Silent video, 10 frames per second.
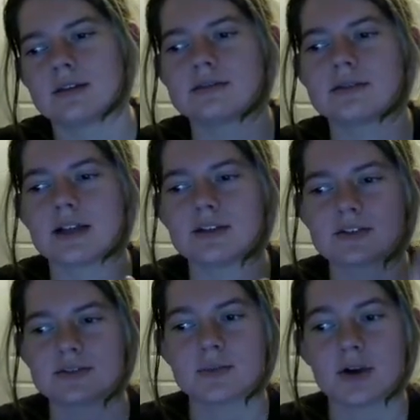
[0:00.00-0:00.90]
That
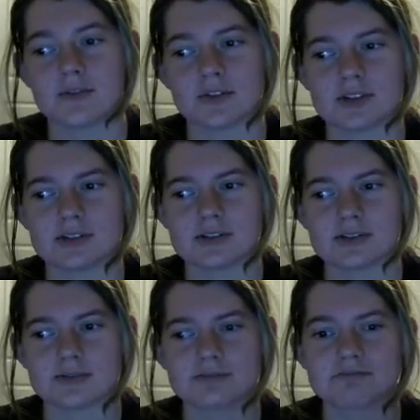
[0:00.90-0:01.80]
looks marvelous.
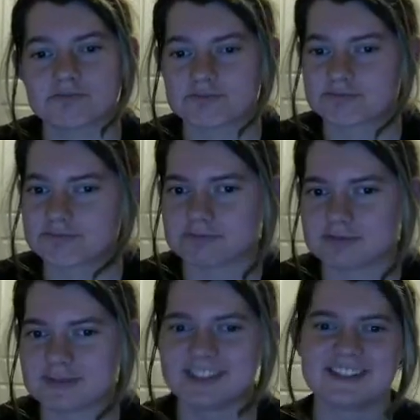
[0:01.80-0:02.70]

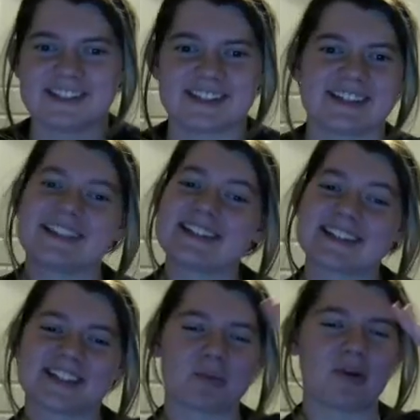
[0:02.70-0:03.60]
Just kidding, it doesn't
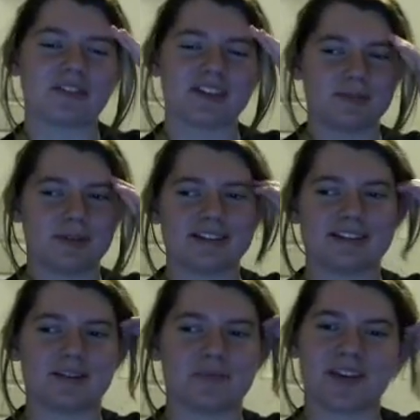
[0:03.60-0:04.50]
look marvelous, but it's
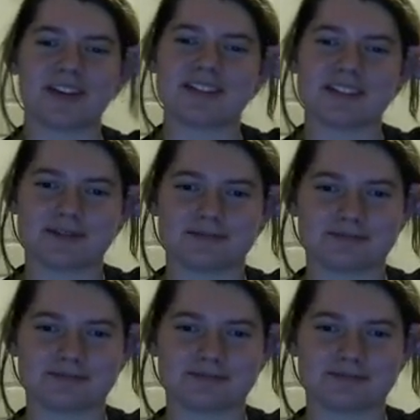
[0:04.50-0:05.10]
something, so